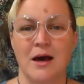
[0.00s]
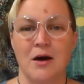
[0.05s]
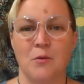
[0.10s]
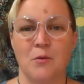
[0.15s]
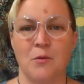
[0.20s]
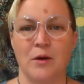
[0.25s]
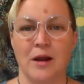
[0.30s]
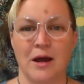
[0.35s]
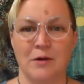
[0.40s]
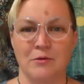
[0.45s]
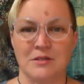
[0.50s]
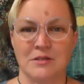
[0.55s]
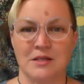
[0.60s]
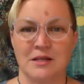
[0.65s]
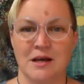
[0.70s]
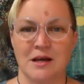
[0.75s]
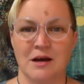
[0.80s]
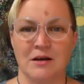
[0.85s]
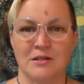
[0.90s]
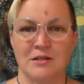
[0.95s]
When I was a
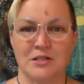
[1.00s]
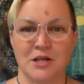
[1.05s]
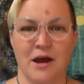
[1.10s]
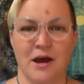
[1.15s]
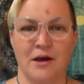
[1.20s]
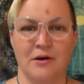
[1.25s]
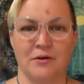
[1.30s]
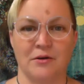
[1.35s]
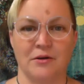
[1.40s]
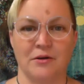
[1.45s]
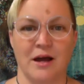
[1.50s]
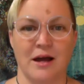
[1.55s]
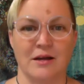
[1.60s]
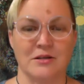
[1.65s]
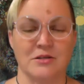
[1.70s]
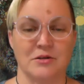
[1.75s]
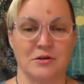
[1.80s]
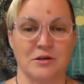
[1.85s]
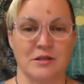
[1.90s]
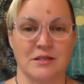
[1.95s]
young child, I
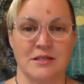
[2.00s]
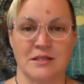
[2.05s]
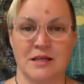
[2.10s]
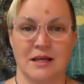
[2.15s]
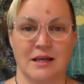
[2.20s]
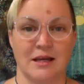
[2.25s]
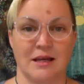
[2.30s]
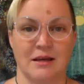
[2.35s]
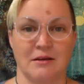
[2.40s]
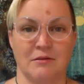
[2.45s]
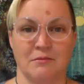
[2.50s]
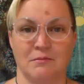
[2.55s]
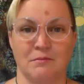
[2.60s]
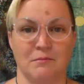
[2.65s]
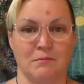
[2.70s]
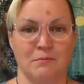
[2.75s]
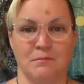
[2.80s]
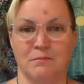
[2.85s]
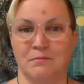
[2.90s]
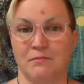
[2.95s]
started singing
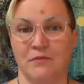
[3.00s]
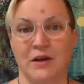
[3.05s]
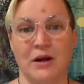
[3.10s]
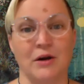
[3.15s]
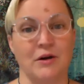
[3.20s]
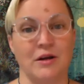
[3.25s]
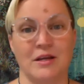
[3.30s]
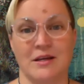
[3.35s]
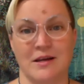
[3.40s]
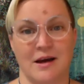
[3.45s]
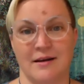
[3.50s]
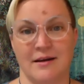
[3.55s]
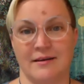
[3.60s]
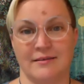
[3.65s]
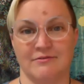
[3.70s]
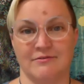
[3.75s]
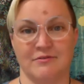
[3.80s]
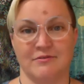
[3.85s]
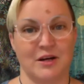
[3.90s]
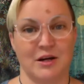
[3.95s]
very young,
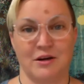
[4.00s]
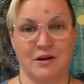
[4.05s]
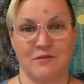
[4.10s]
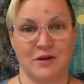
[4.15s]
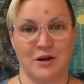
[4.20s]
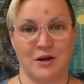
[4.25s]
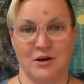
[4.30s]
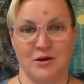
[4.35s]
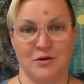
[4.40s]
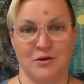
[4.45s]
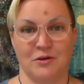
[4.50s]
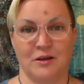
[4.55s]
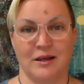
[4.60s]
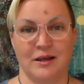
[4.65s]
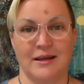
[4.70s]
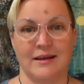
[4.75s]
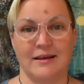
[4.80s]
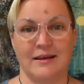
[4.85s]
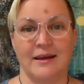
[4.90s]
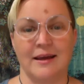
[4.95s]
very, very
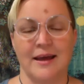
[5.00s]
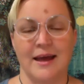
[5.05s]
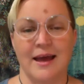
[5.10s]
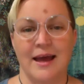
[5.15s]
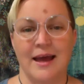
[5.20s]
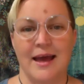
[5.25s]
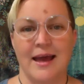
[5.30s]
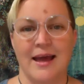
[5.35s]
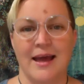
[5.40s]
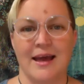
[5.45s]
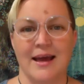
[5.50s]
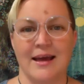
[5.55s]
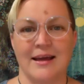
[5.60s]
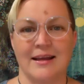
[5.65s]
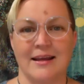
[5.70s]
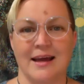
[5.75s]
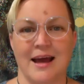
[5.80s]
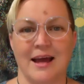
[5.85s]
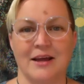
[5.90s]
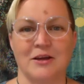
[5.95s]
early.
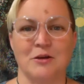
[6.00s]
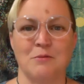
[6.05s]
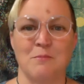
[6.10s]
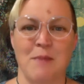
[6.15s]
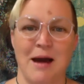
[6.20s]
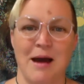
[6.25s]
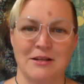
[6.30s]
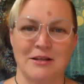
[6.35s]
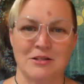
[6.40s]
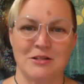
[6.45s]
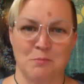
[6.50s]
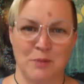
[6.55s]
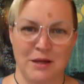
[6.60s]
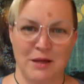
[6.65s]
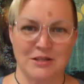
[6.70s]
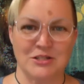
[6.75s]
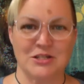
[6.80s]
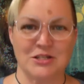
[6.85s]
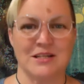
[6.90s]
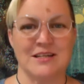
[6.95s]
And I could match
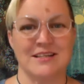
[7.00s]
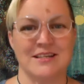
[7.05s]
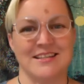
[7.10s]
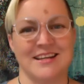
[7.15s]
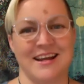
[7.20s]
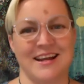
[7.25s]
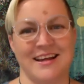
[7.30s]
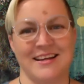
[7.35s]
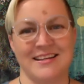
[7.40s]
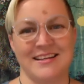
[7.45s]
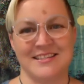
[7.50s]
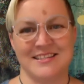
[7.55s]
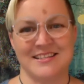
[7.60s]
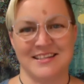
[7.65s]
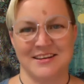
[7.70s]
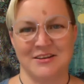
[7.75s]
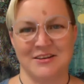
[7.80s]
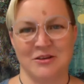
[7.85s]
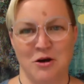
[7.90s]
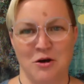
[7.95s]
pitches and I could
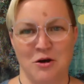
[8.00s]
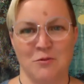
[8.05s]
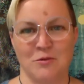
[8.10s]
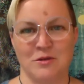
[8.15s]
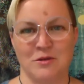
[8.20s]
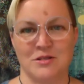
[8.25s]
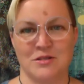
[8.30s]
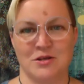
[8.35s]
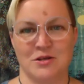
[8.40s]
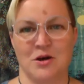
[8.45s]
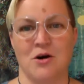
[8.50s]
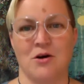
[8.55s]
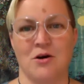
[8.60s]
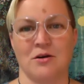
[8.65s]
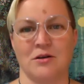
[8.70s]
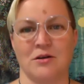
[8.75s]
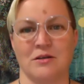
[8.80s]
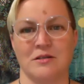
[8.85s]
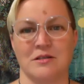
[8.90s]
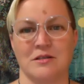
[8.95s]
sing along with
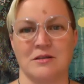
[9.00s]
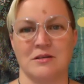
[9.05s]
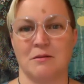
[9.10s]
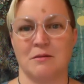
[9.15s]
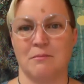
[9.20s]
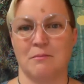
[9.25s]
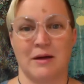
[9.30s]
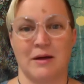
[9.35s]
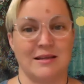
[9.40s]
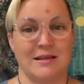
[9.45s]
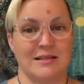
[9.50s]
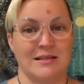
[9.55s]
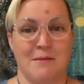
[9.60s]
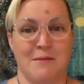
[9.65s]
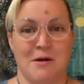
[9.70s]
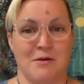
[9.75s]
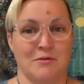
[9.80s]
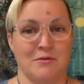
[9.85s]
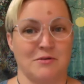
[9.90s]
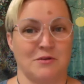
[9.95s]
songs by the time
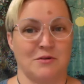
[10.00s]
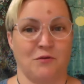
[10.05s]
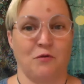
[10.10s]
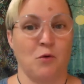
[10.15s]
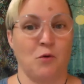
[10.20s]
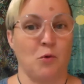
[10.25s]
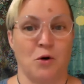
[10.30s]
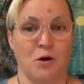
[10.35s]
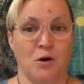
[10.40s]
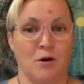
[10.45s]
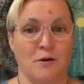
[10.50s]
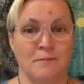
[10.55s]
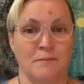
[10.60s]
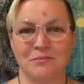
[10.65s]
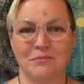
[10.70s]
I was four.